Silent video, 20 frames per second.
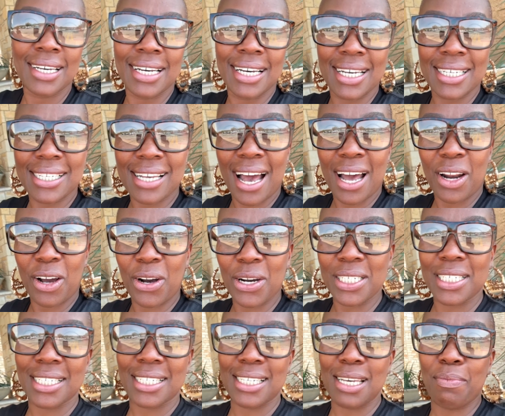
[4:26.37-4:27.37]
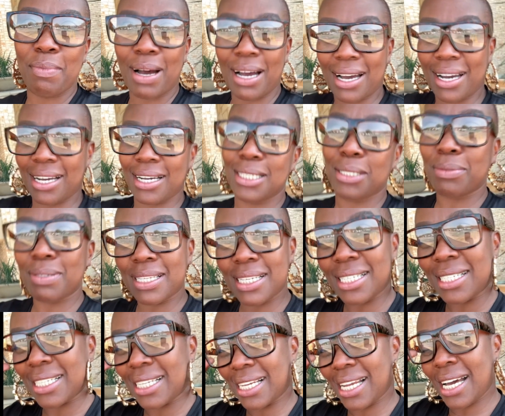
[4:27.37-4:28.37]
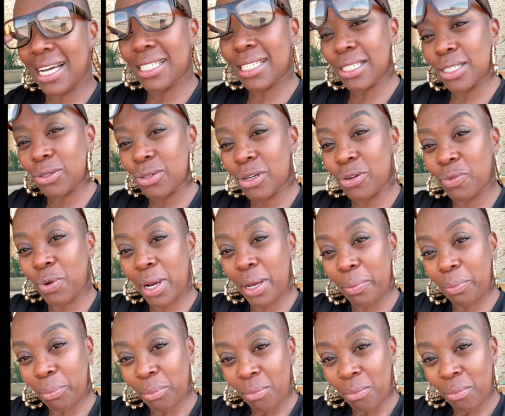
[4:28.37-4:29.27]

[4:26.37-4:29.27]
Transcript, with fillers: It's kind of hard to see my eyes with these glasses on, right?